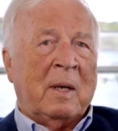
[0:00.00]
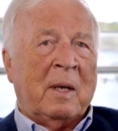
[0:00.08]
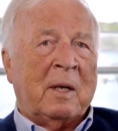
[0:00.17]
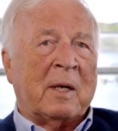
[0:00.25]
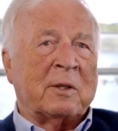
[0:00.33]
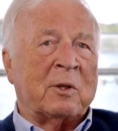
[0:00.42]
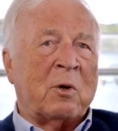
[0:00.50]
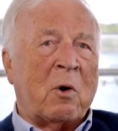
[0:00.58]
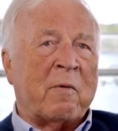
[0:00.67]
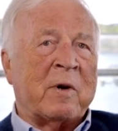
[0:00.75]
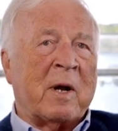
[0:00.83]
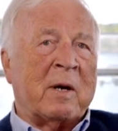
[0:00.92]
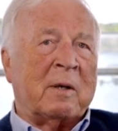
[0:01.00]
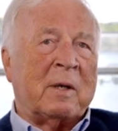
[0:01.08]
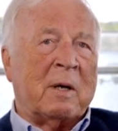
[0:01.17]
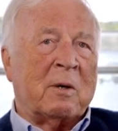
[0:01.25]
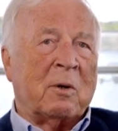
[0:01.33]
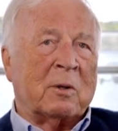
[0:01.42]
It has an overnight
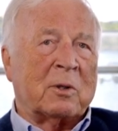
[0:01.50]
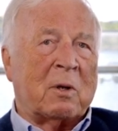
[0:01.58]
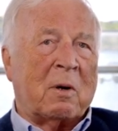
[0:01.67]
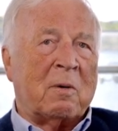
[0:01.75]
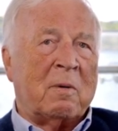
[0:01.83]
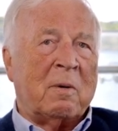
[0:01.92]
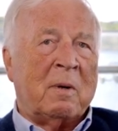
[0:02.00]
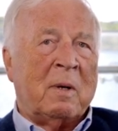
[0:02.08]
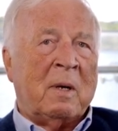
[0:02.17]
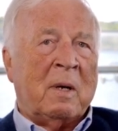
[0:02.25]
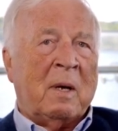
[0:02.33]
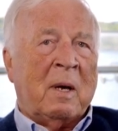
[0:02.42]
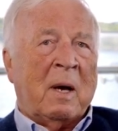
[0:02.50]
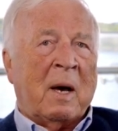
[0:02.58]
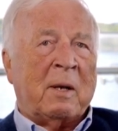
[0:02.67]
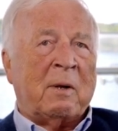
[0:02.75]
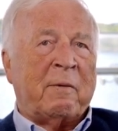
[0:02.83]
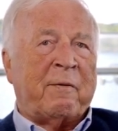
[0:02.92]
here in Oslo,
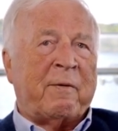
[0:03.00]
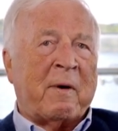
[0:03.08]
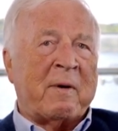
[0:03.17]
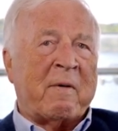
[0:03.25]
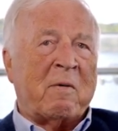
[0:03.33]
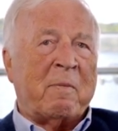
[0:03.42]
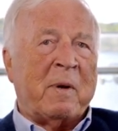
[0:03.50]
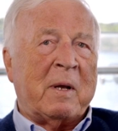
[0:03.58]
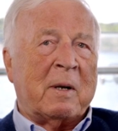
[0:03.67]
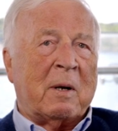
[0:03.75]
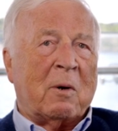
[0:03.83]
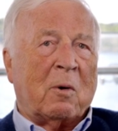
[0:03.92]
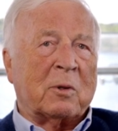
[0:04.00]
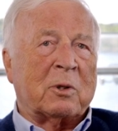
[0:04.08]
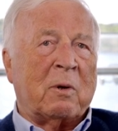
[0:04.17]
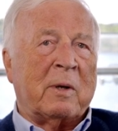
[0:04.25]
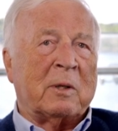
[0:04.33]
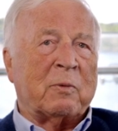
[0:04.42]
and if you've never been here,
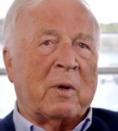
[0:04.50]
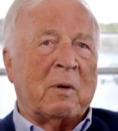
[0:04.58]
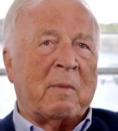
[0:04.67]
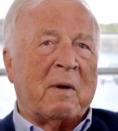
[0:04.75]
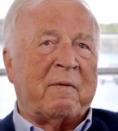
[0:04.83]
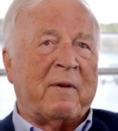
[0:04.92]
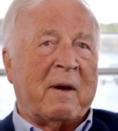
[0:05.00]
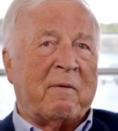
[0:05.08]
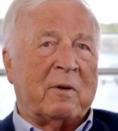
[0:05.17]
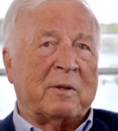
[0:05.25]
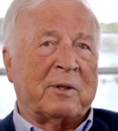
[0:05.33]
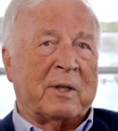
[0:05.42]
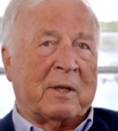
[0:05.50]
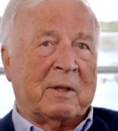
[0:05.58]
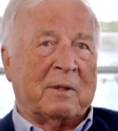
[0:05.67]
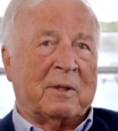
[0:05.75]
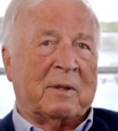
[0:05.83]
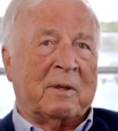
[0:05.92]
Oslo is one of my favorite
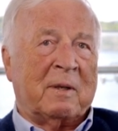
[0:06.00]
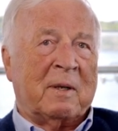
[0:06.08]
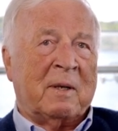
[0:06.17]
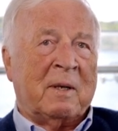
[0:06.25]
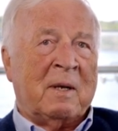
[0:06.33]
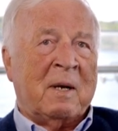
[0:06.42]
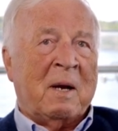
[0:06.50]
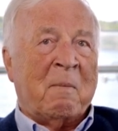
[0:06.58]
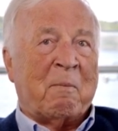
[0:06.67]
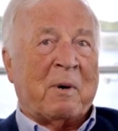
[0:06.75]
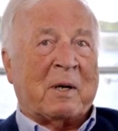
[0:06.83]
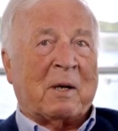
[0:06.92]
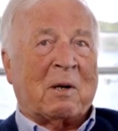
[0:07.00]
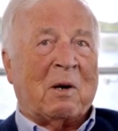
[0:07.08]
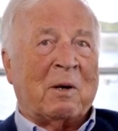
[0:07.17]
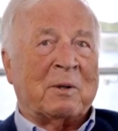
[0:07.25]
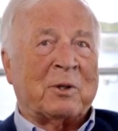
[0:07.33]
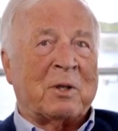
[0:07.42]
cities
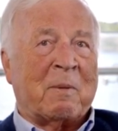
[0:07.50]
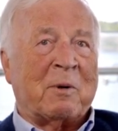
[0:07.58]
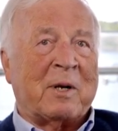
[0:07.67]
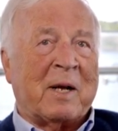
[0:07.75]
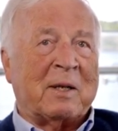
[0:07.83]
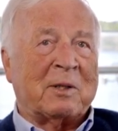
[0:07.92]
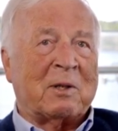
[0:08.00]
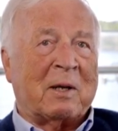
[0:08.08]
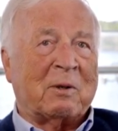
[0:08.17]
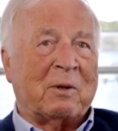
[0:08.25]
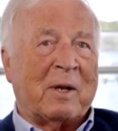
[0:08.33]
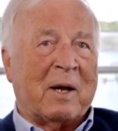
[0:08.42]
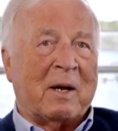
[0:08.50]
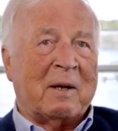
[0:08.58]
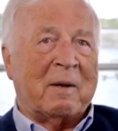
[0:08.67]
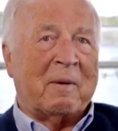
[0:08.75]
particularly on summer days like today.